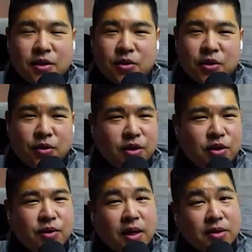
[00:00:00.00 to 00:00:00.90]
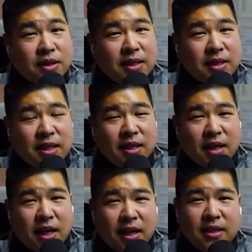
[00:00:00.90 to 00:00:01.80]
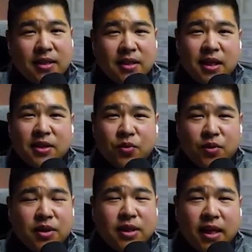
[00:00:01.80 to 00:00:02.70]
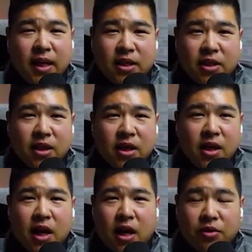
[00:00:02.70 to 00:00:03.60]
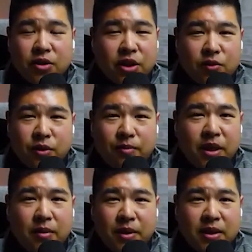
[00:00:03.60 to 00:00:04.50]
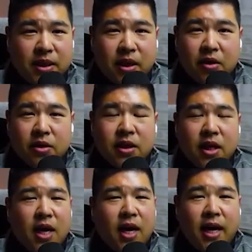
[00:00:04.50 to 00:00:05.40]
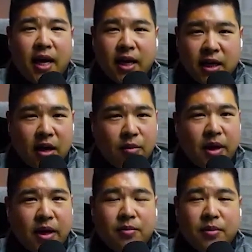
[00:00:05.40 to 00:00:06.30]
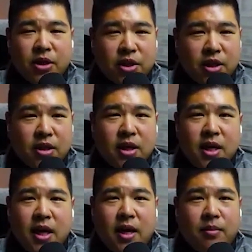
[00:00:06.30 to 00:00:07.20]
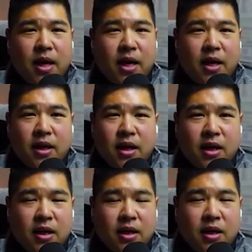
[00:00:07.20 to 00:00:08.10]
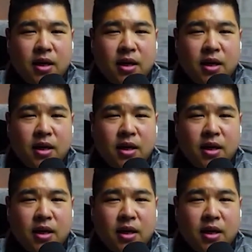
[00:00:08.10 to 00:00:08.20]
So so in 2016, I got licensed as a real estate agent. I was just doing B2B sales. I hated how my commission and my, uh,